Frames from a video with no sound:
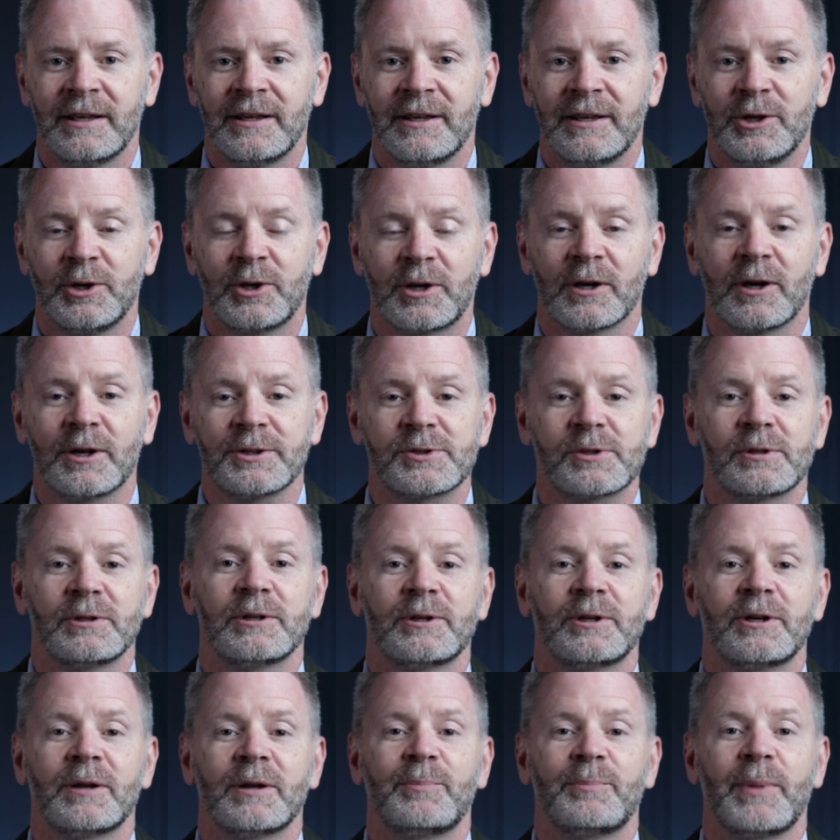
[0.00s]
You can also
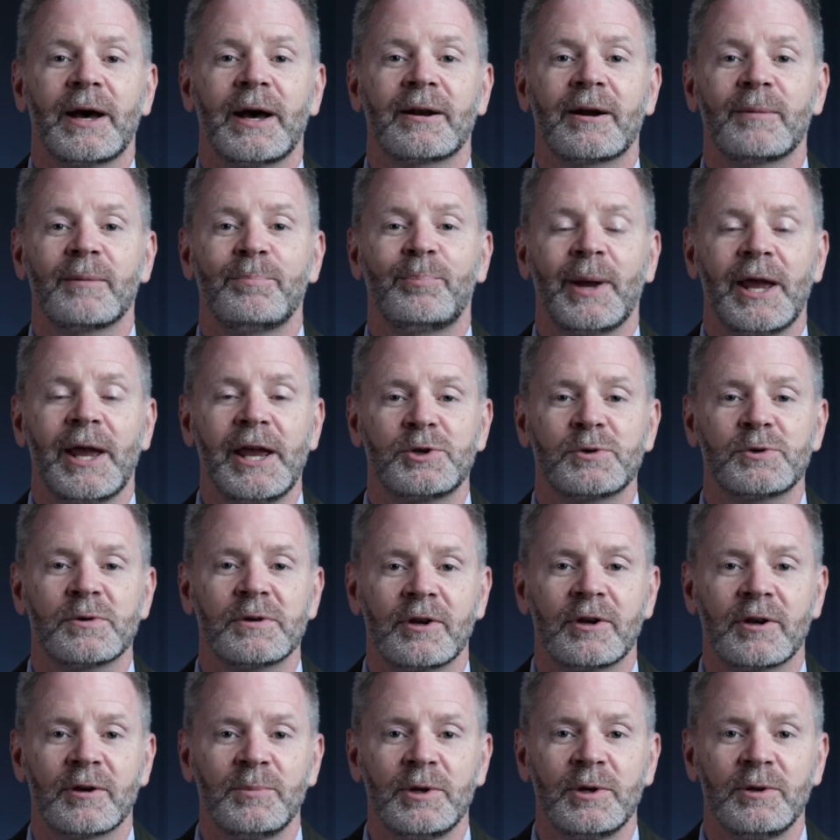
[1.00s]
learn about our
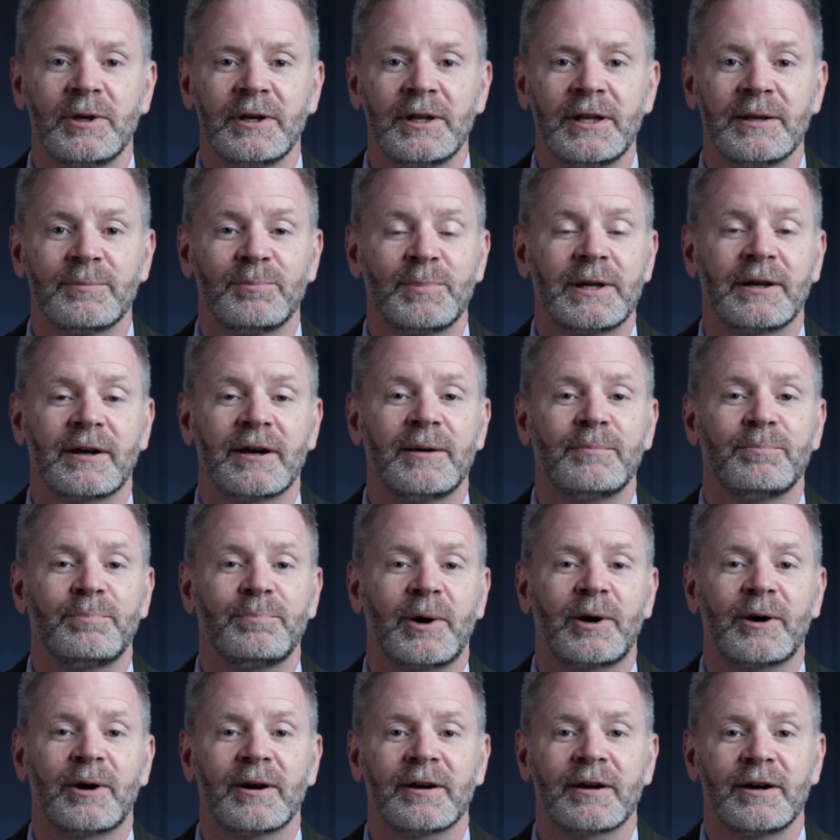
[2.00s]
patron community and become
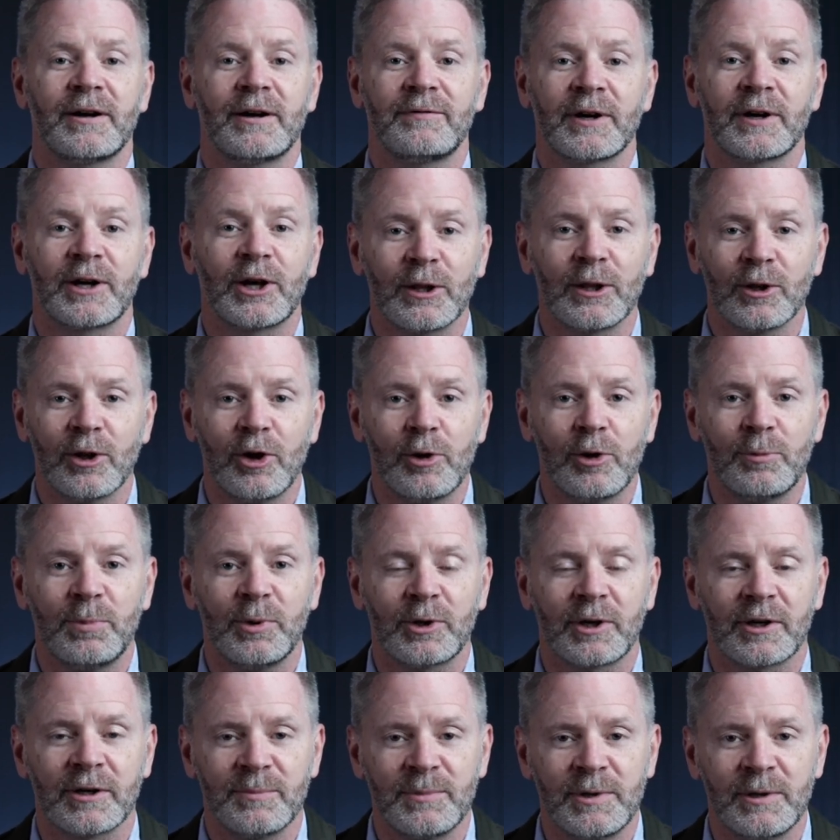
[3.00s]
part of a
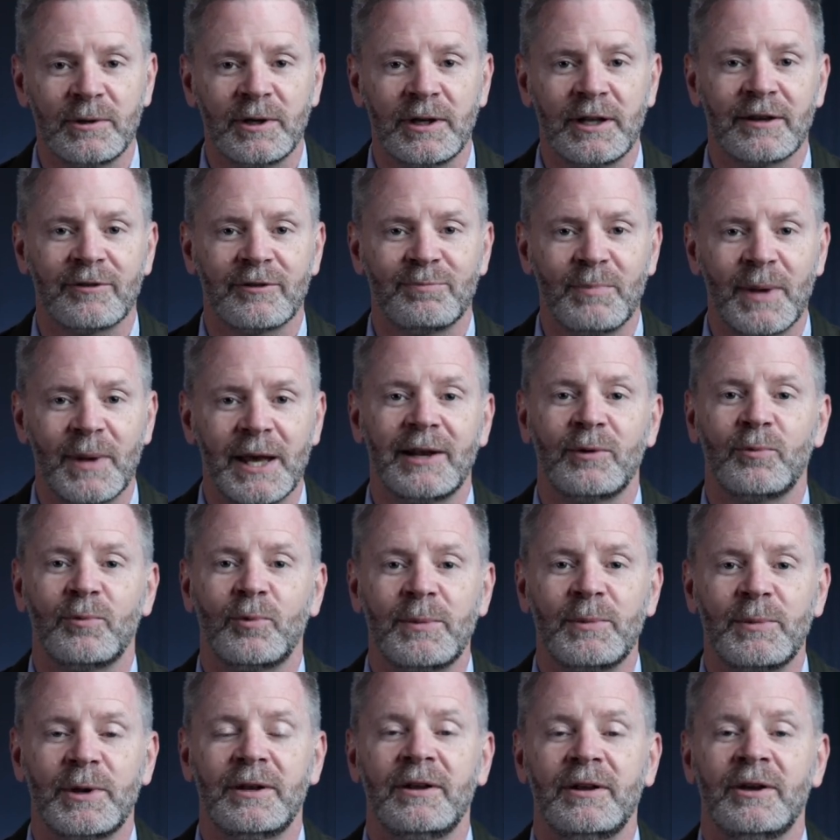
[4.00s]
global community of men and
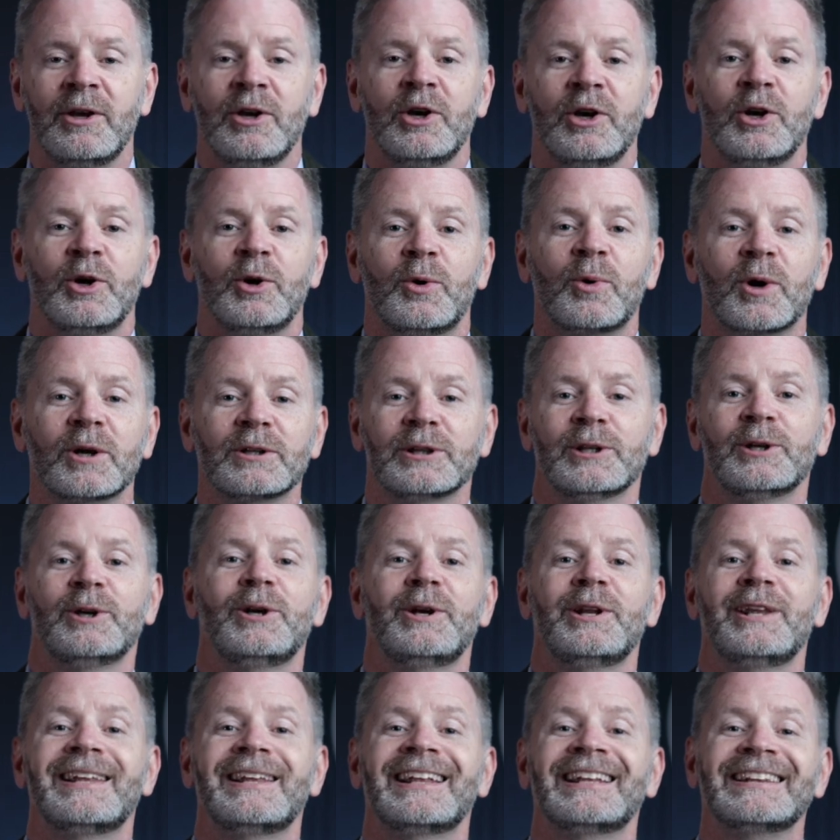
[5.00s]
women who are
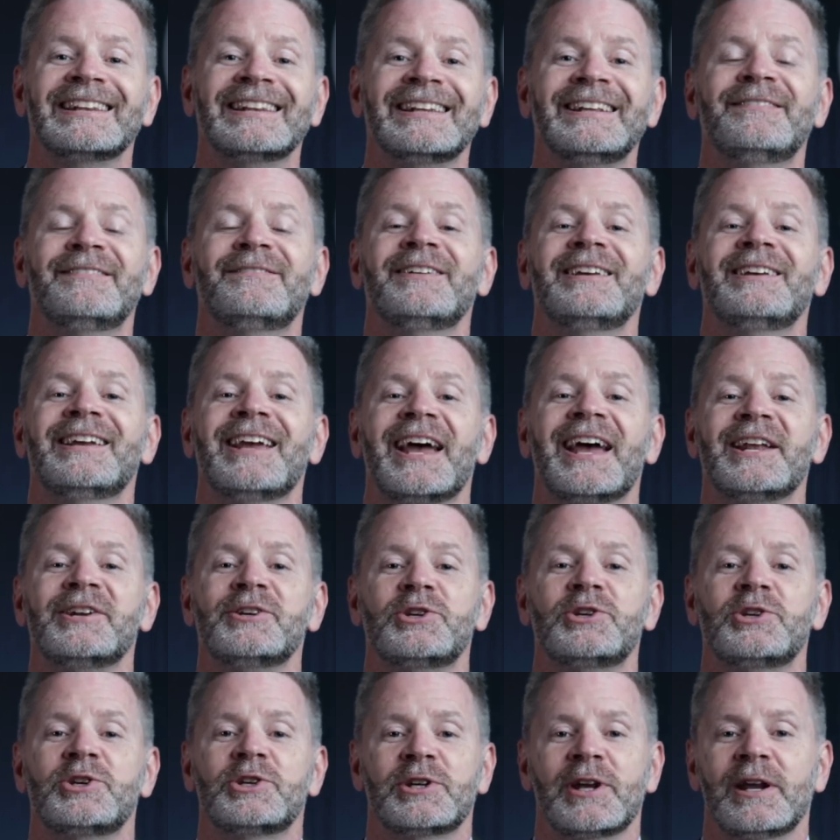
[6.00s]
learning, living, and
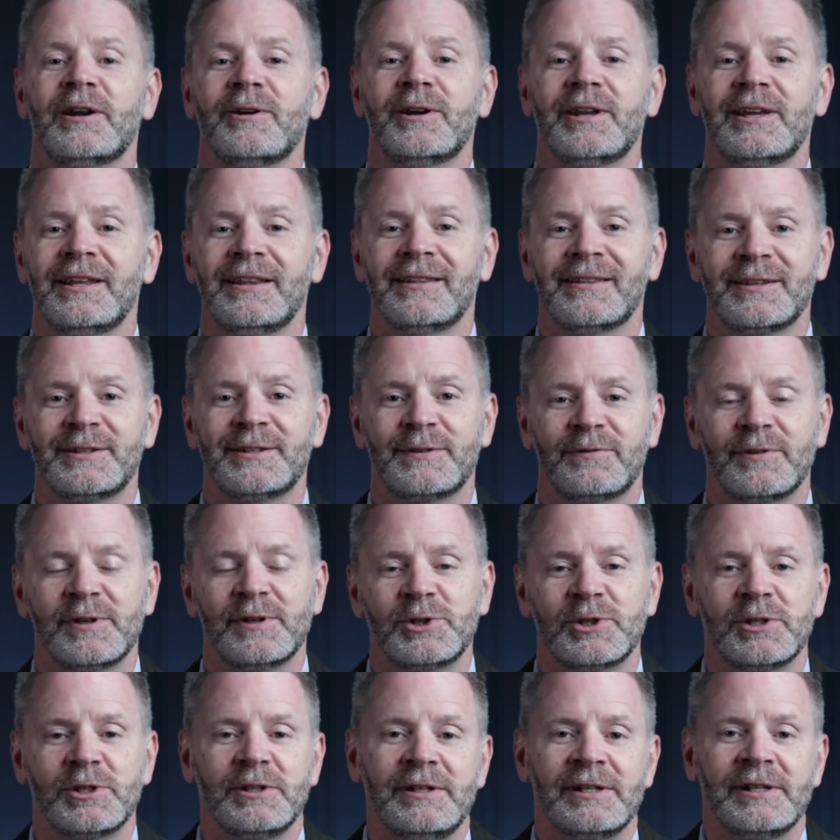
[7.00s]
sharing this
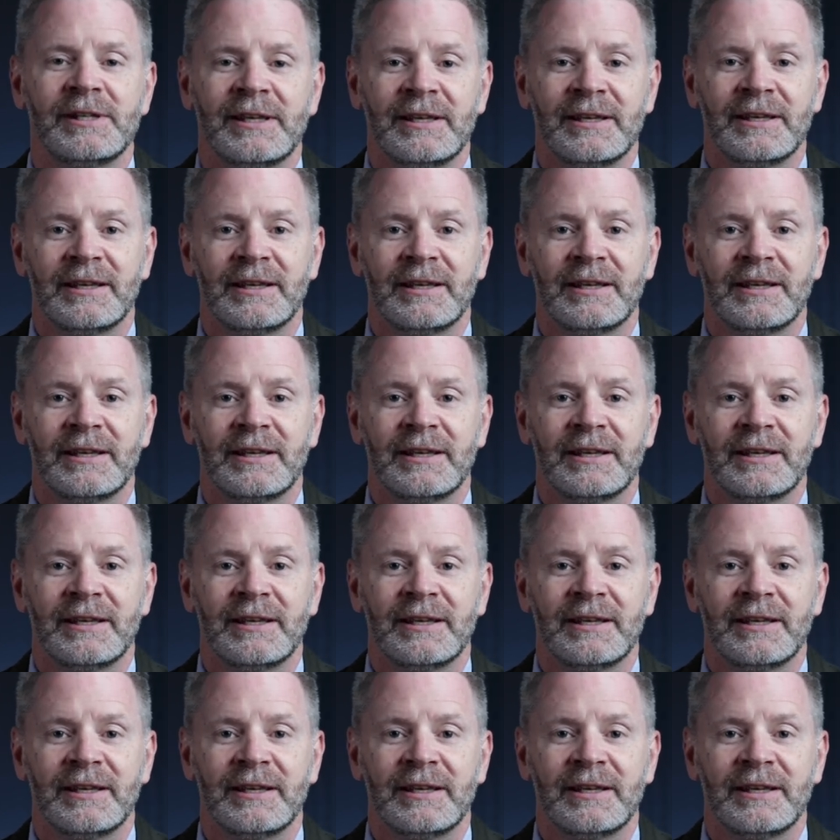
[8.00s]
vision.